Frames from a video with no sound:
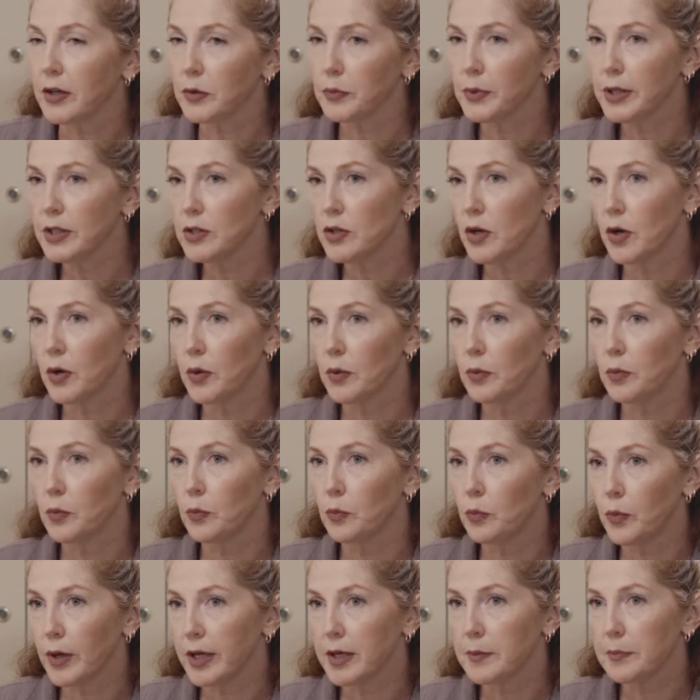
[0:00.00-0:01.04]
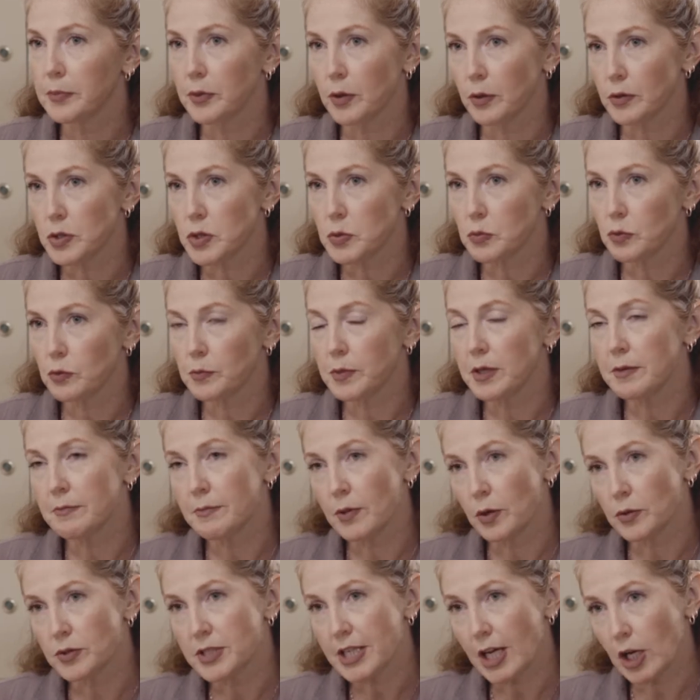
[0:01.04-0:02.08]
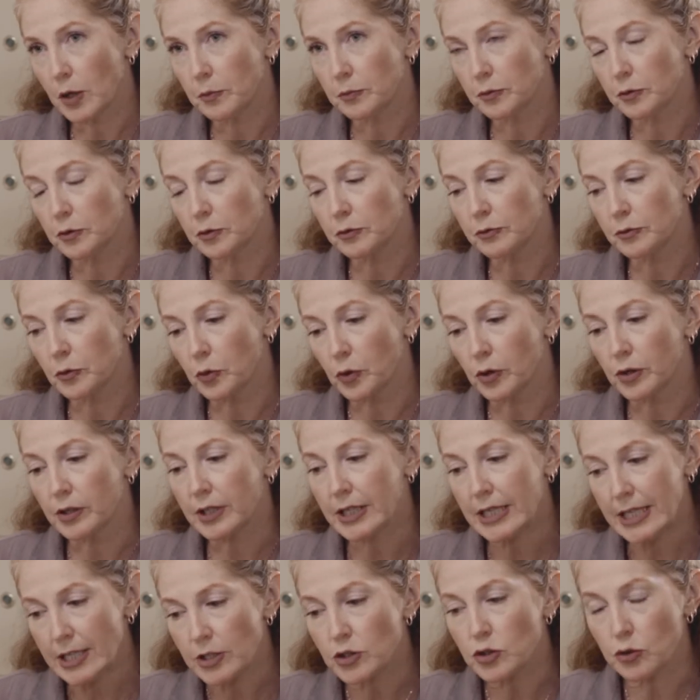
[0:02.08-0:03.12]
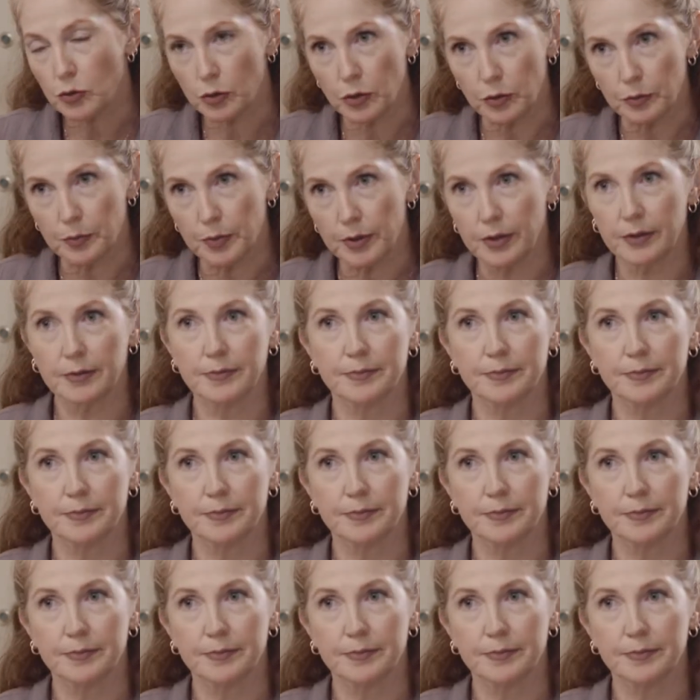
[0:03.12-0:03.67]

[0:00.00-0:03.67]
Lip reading: do we know what approach will be most helpful for each group?